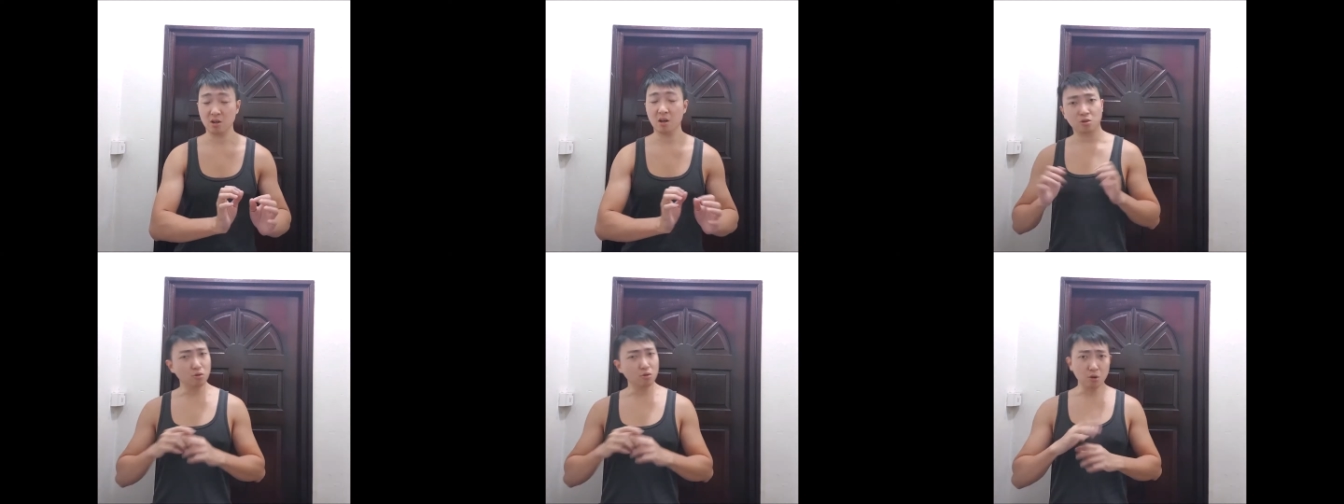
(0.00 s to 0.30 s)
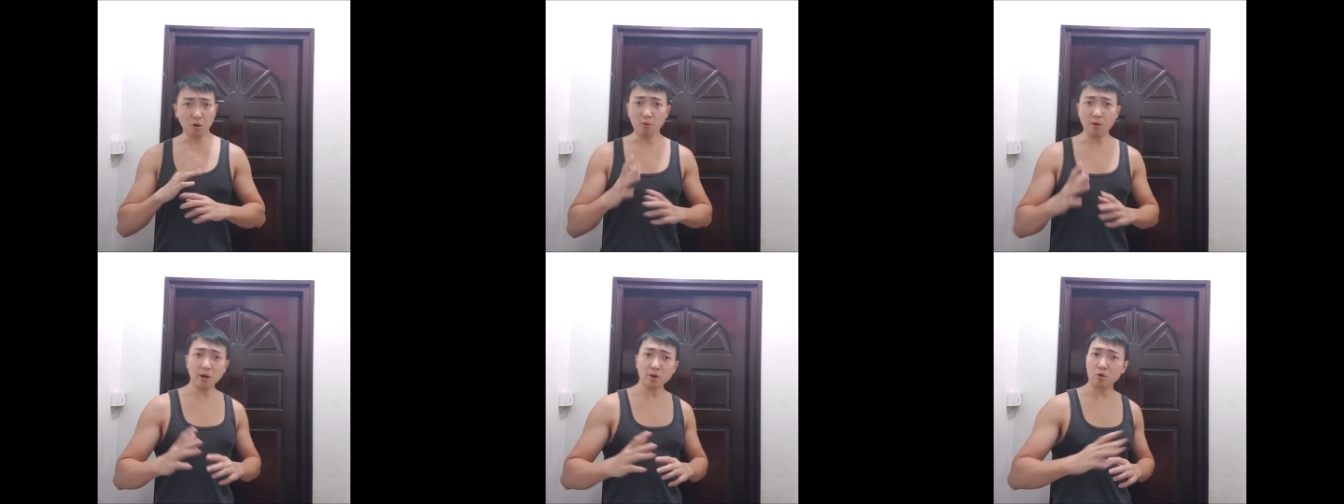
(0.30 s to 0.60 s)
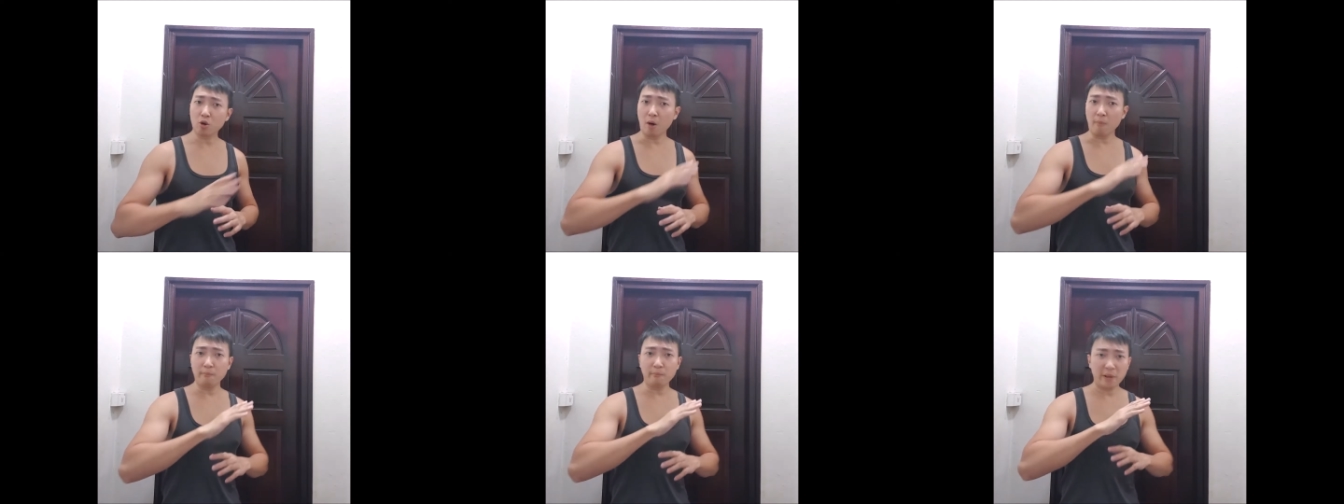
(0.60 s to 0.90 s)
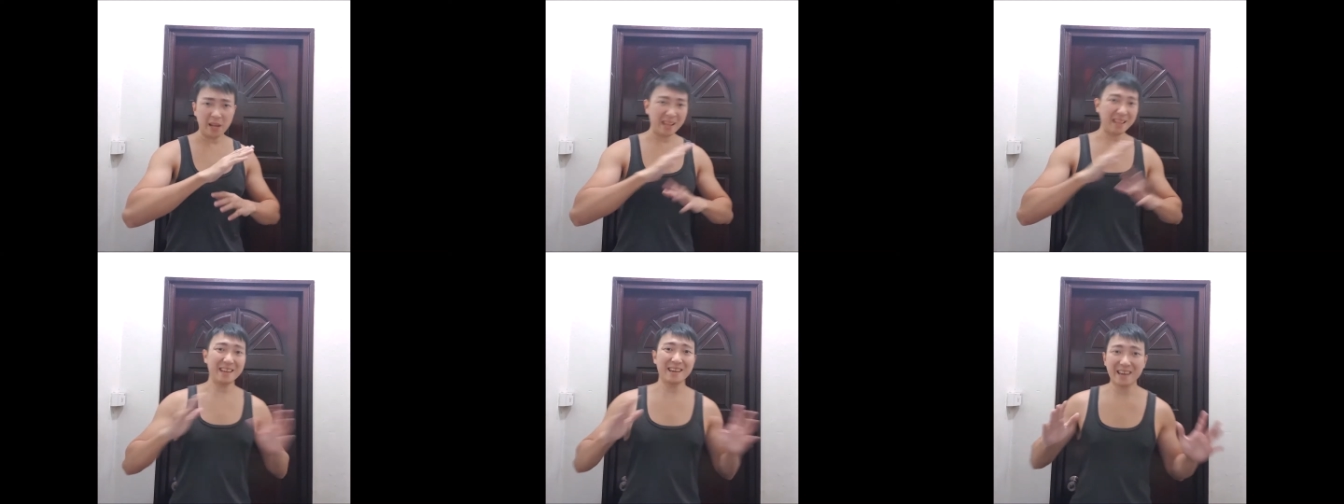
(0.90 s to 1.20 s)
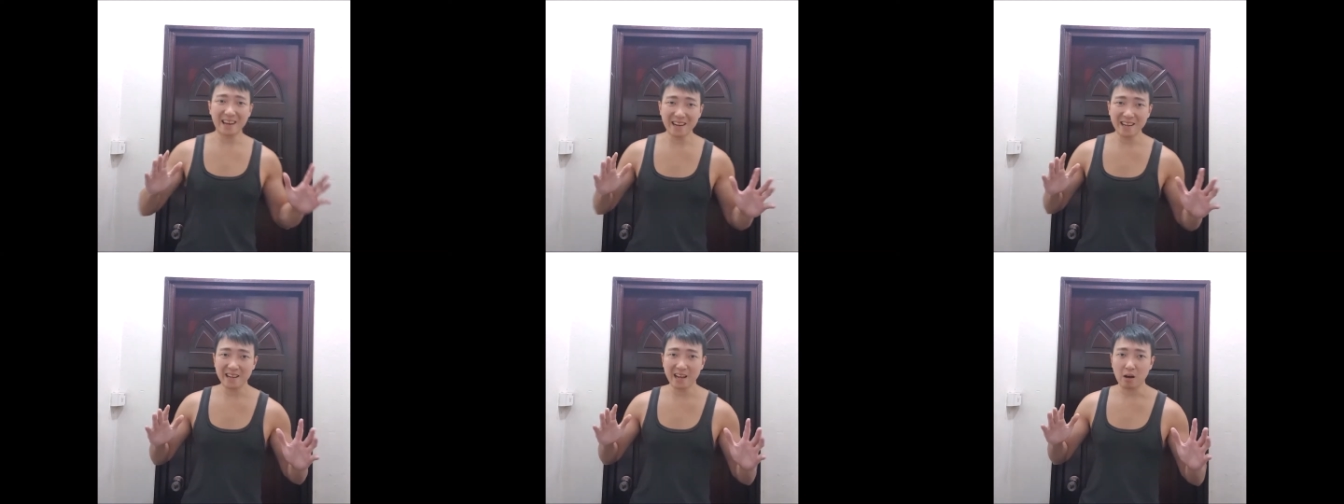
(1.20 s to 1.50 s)
You don't want to completely
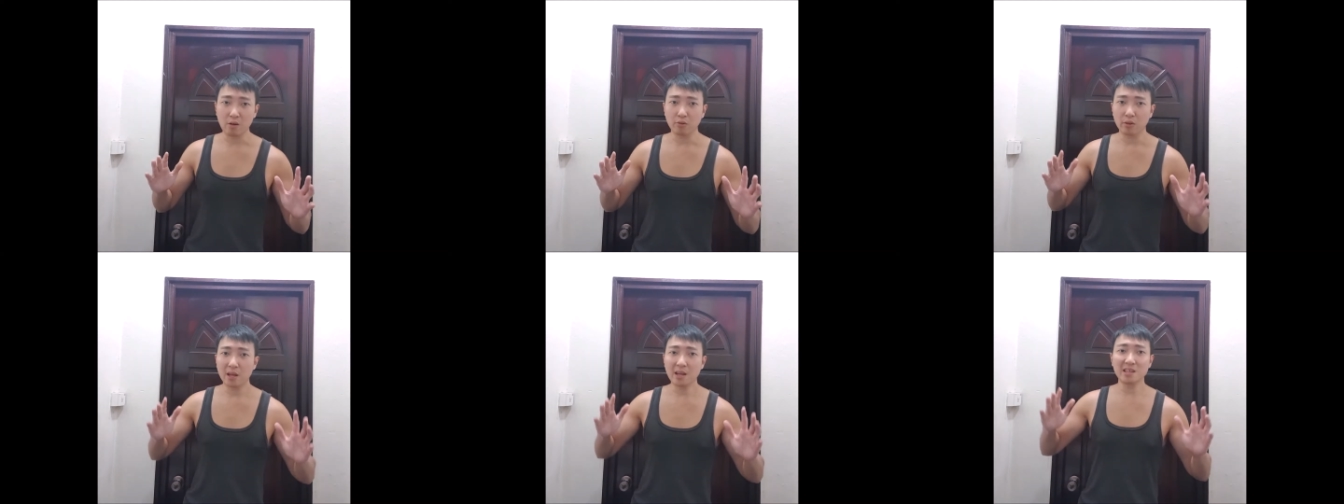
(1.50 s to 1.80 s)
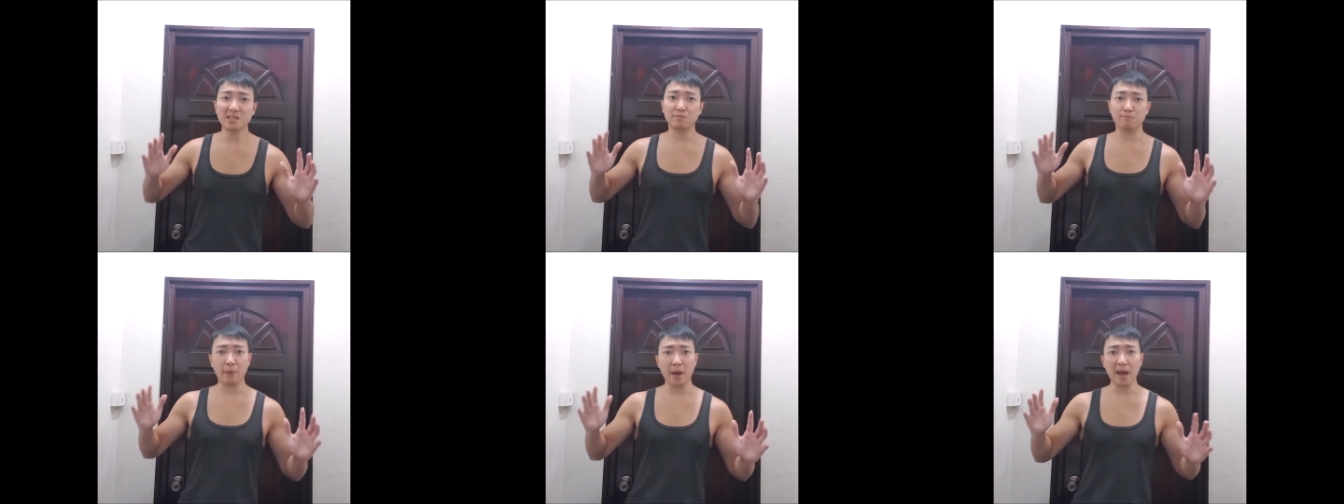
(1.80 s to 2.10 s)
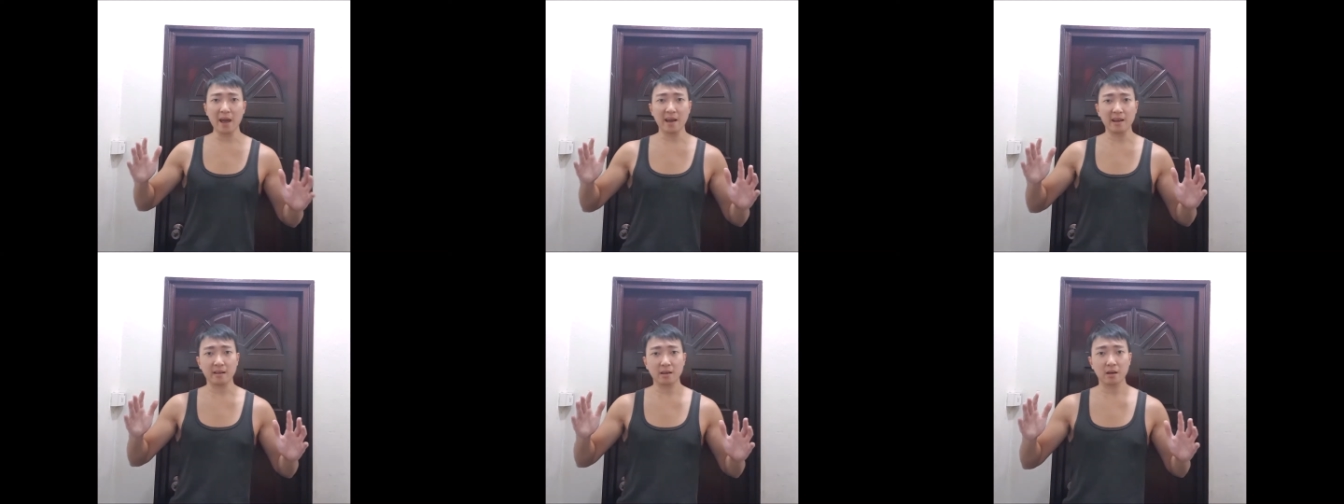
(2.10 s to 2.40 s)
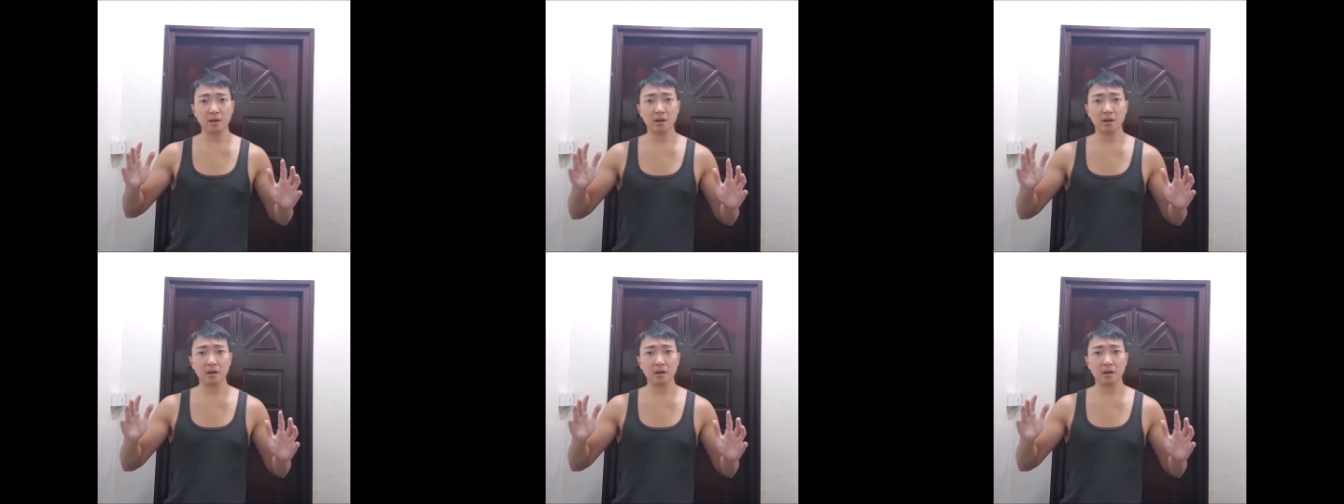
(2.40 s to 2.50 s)
cut it out. That is bad.